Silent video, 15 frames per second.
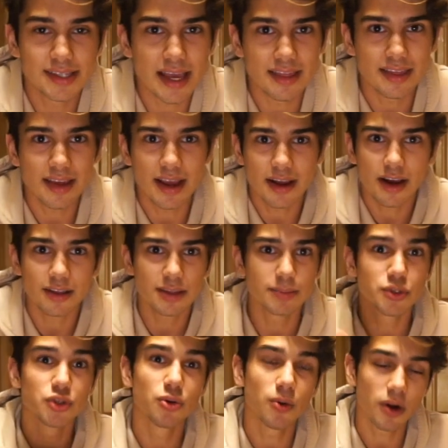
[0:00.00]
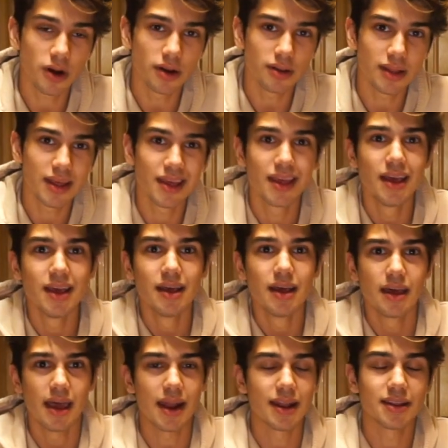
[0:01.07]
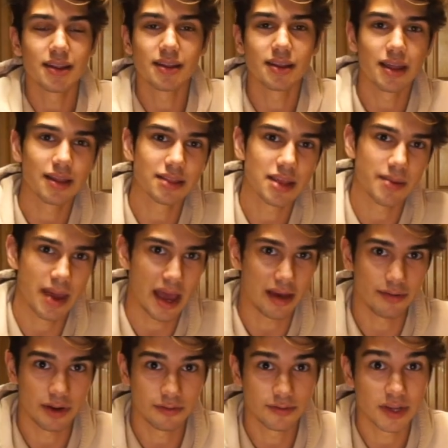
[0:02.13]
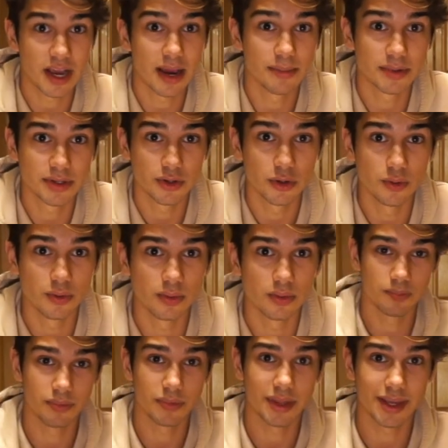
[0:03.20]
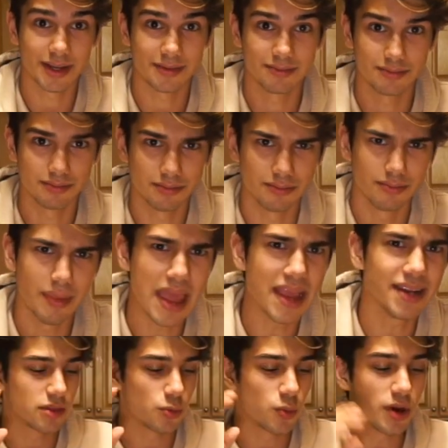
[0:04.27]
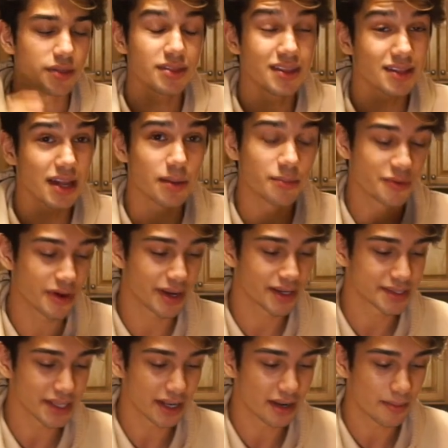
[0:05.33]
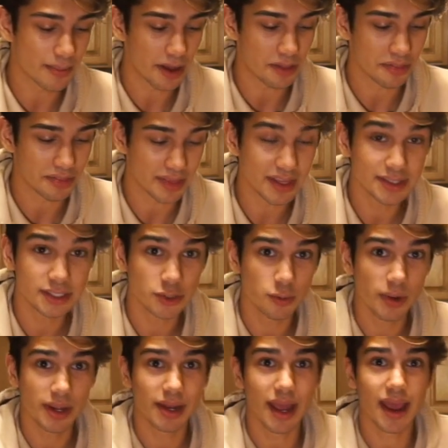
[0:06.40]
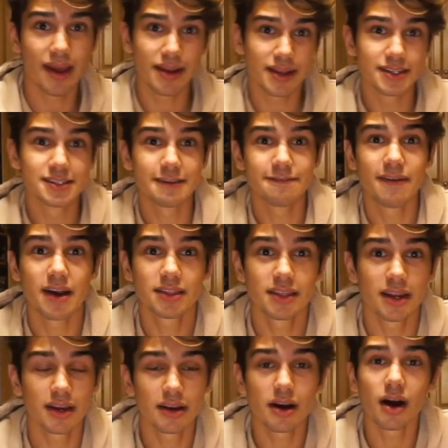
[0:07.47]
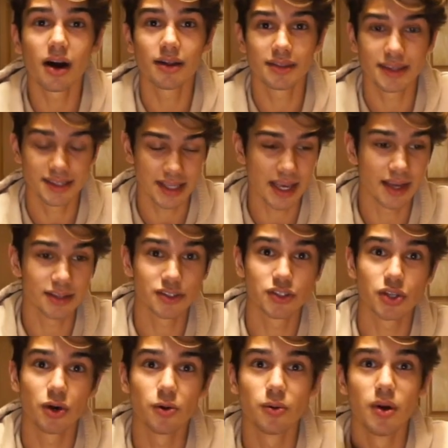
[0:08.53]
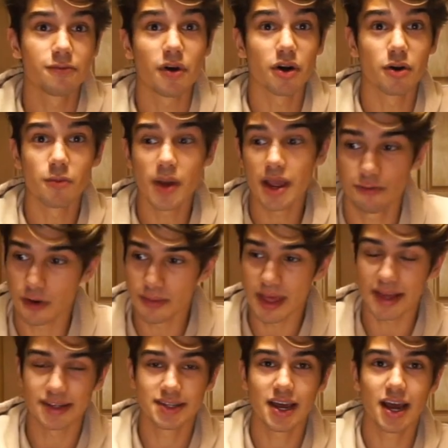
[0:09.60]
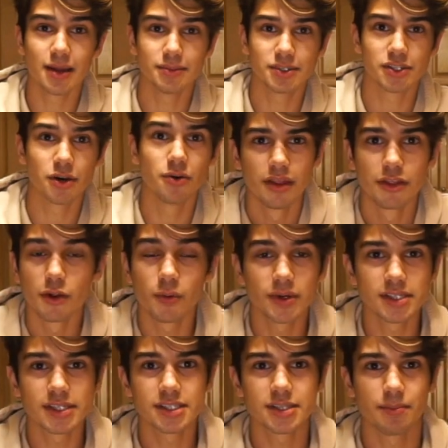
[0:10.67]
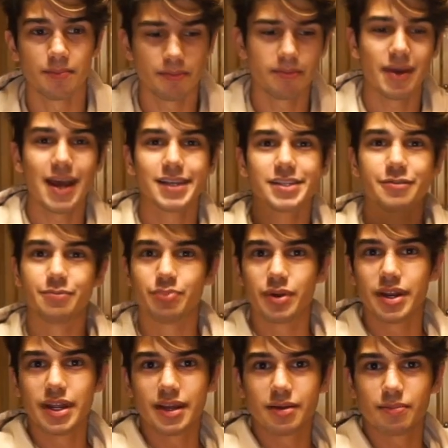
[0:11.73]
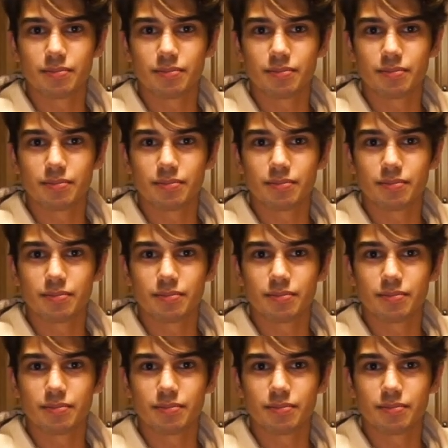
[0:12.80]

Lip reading: think I caught them too early, and I didn't let them have enough time to, like, mate. The one thing that I'm very excited about this queen ant is the fact that I caught this ant so far away from that time. So there wasn't some massive breeding